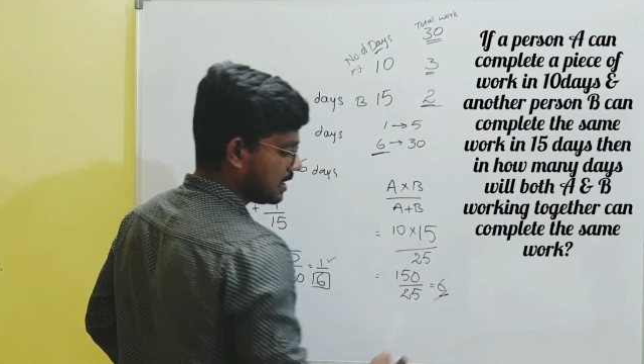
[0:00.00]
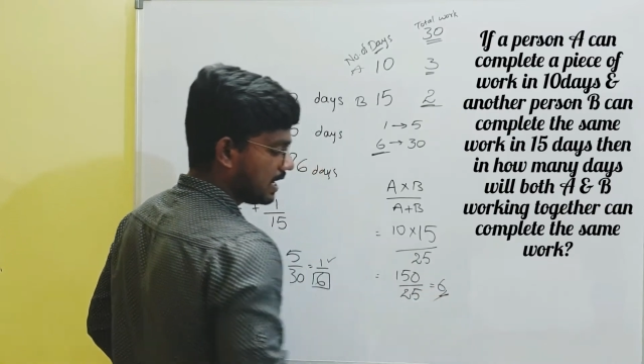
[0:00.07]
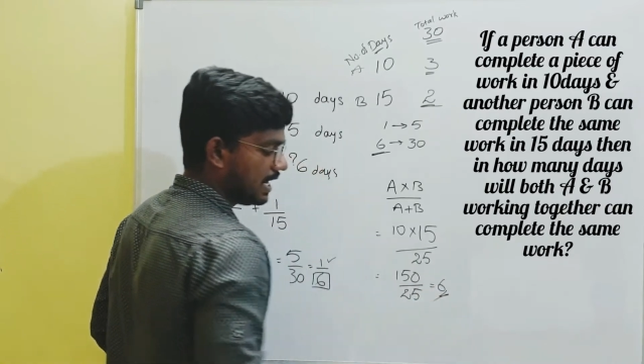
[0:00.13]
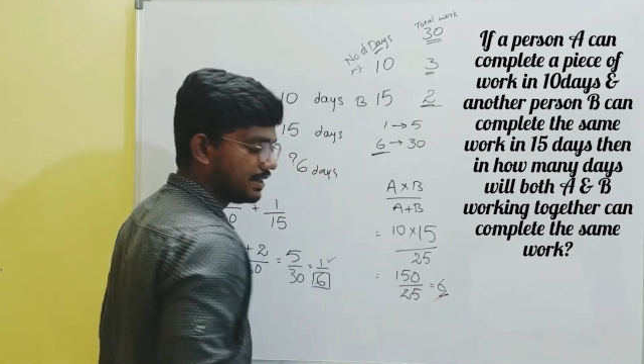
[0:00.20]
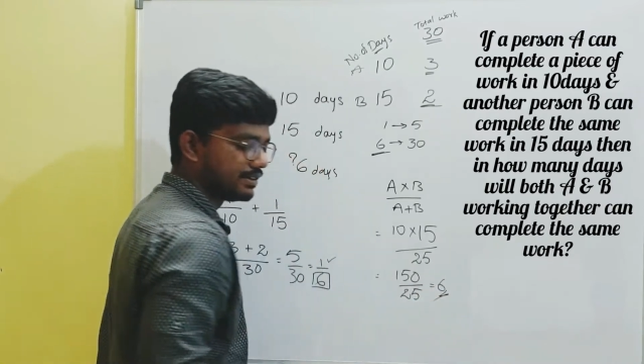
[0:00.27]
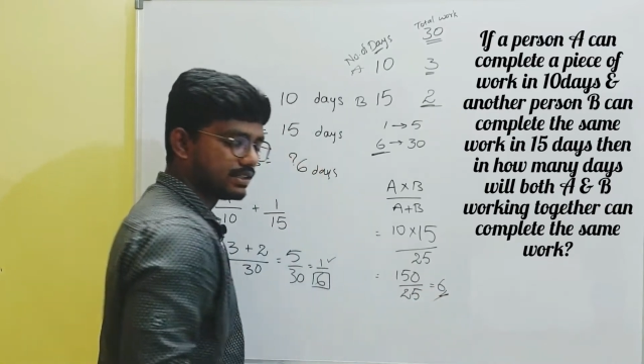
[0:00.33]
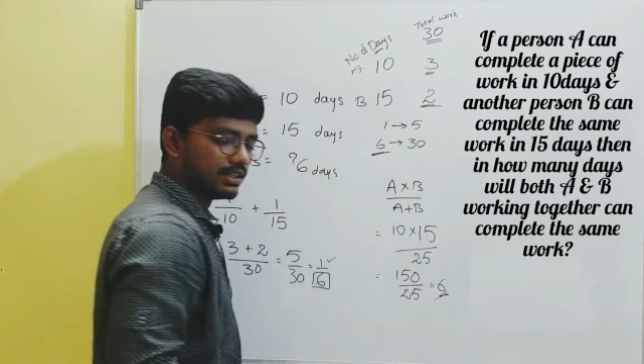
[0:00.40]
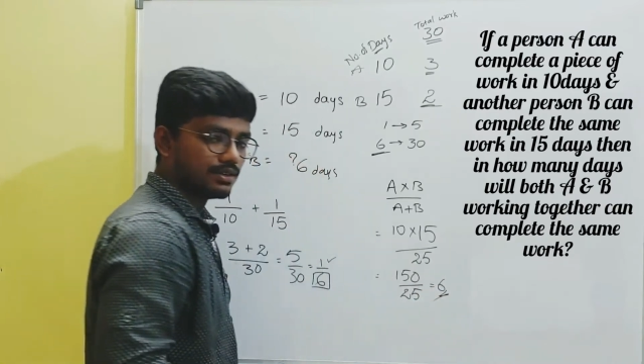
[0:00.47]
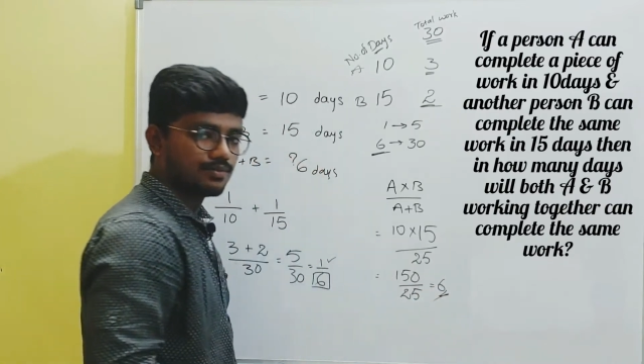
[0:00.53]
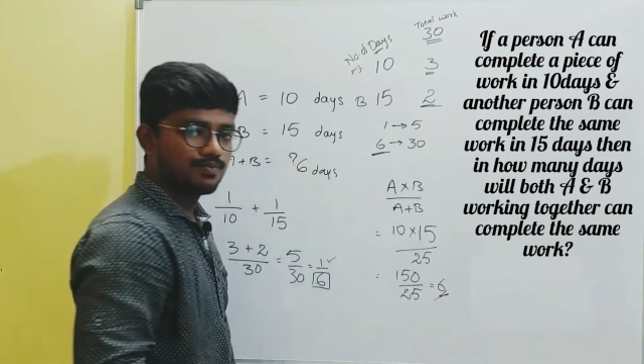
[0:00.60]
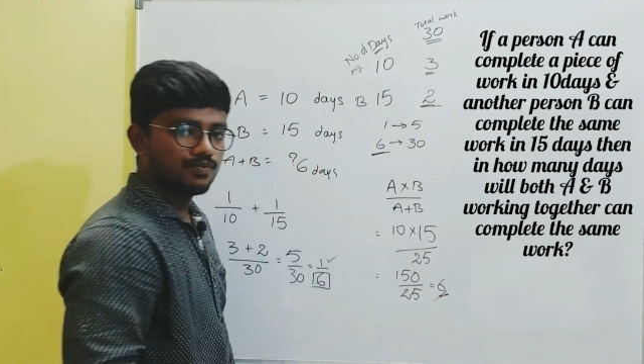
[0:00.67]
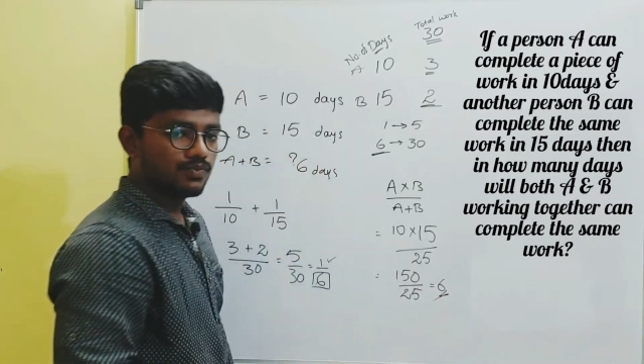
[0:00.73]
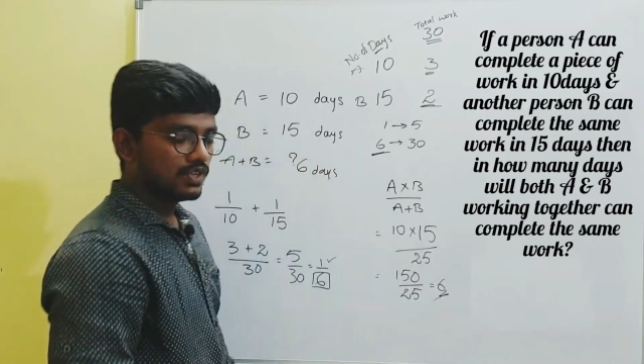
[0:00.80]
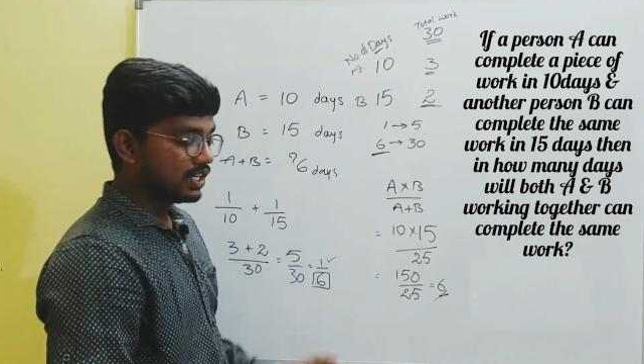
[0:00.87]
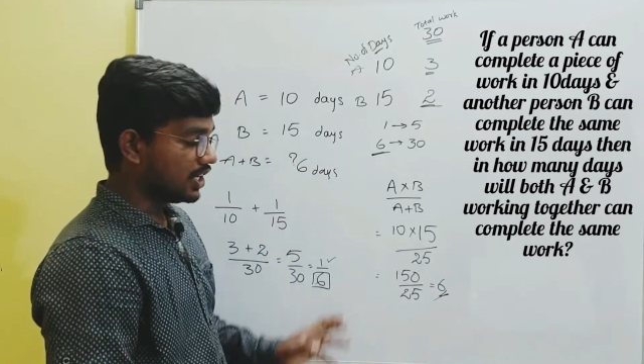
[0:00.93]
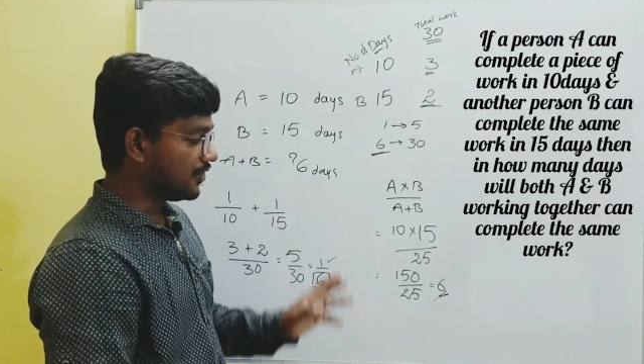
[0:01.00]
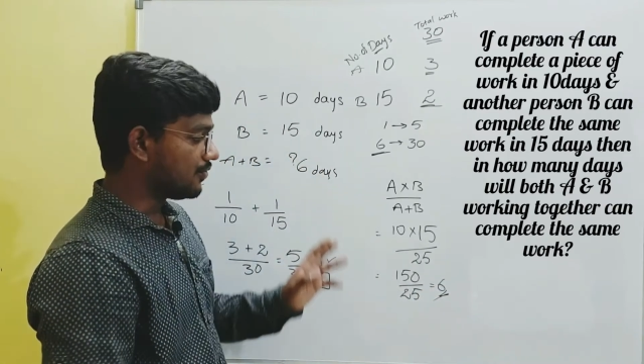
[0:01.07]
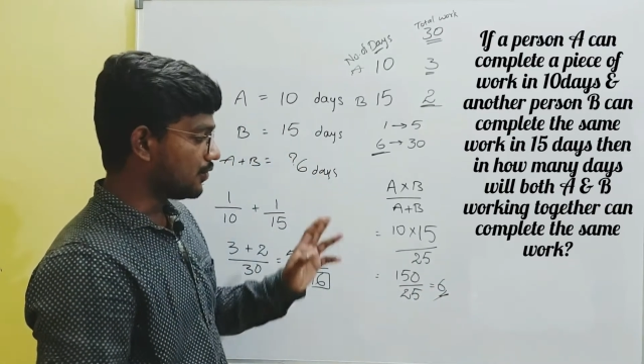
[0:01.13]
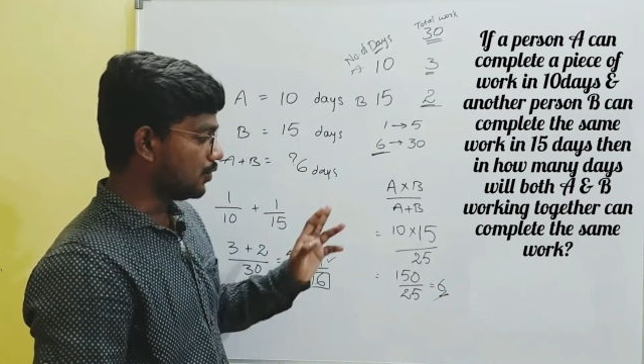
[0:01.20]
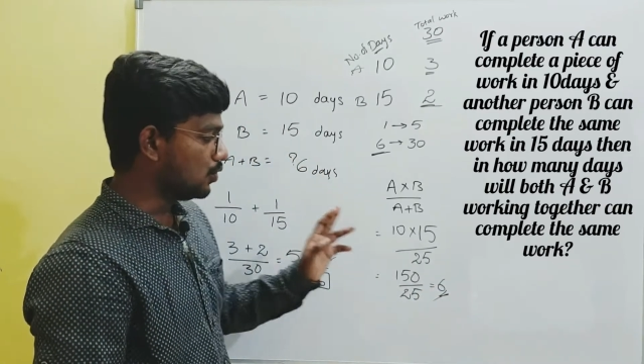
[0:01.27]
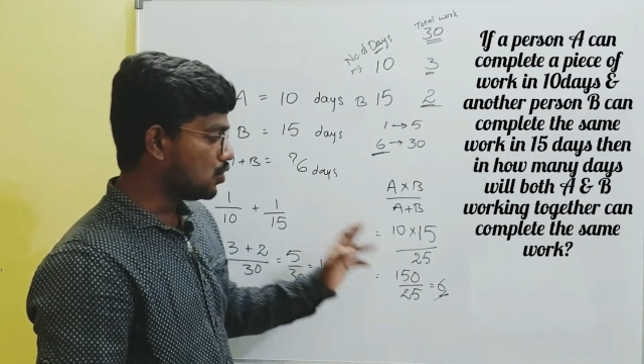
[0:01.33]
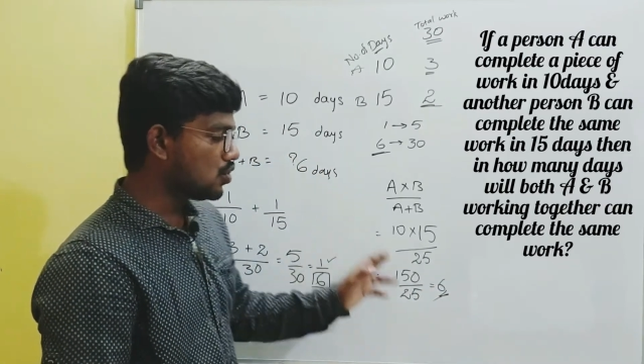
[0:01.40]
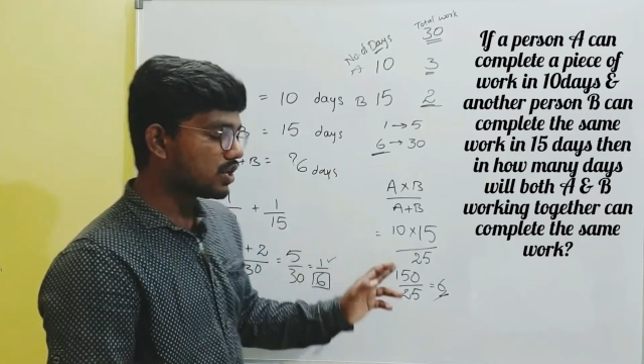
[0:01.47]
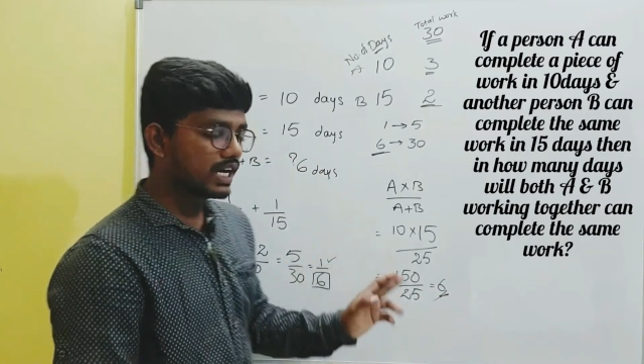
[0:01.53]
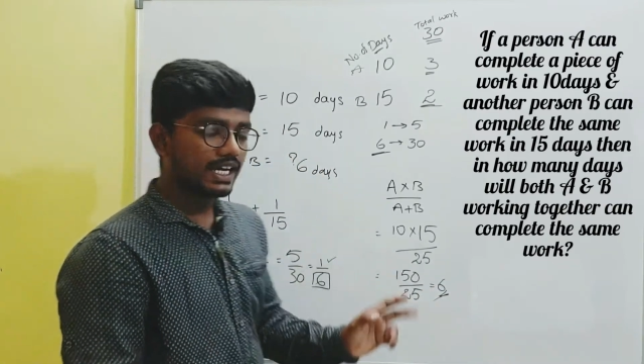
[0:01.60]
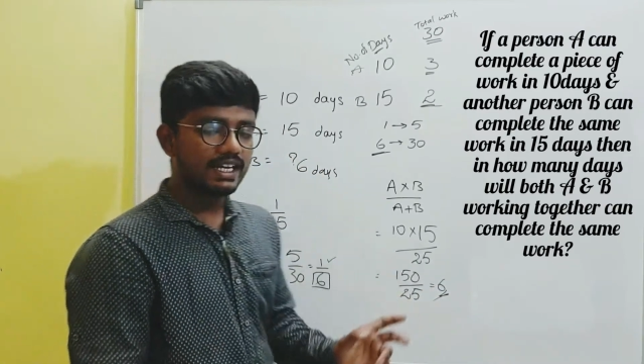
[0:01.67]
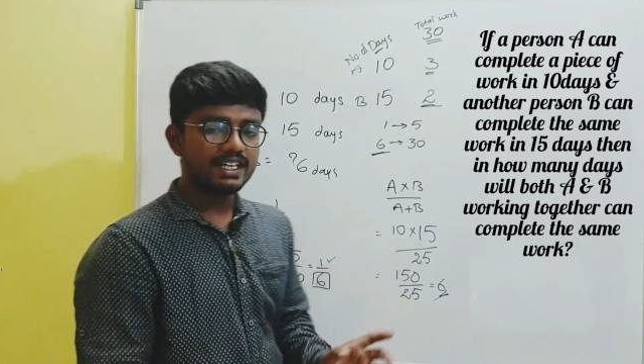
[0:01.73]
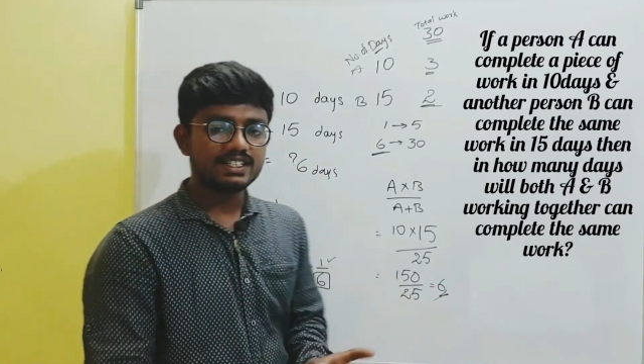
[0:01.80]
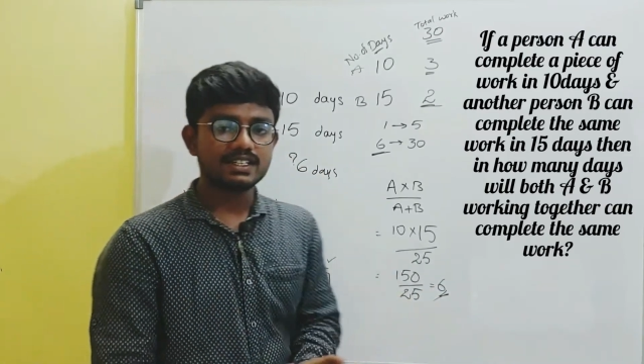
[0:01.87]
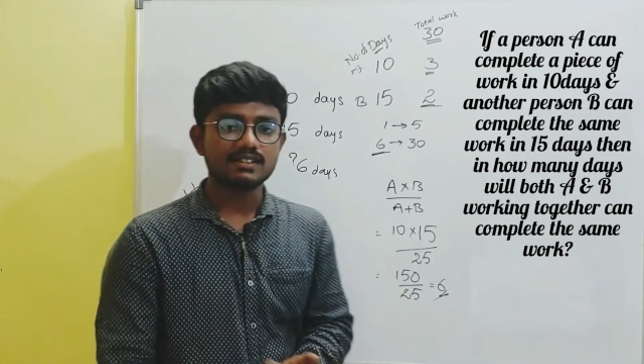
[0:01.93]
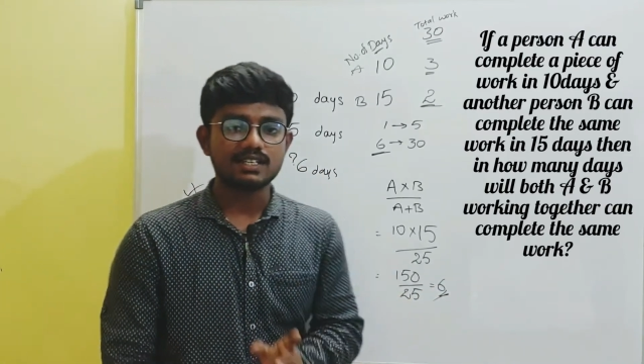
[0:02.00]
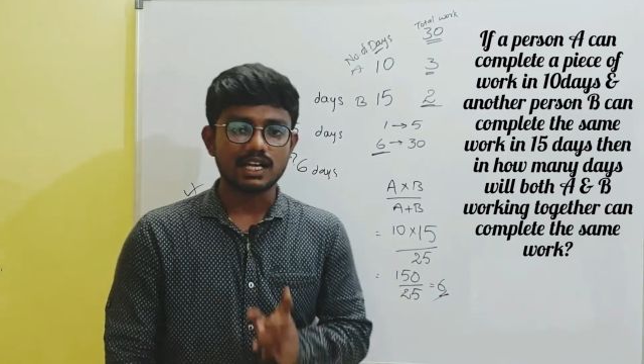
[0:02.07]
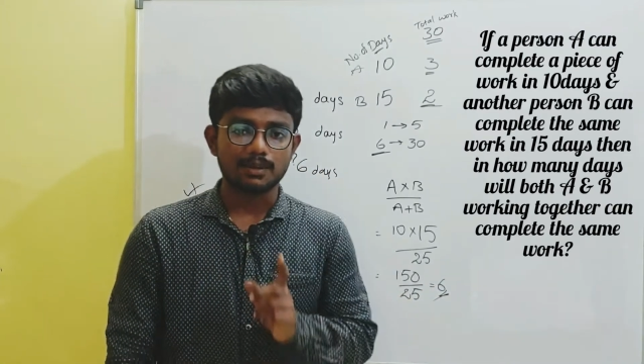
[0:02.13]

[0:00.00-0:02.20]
answer. If no conditions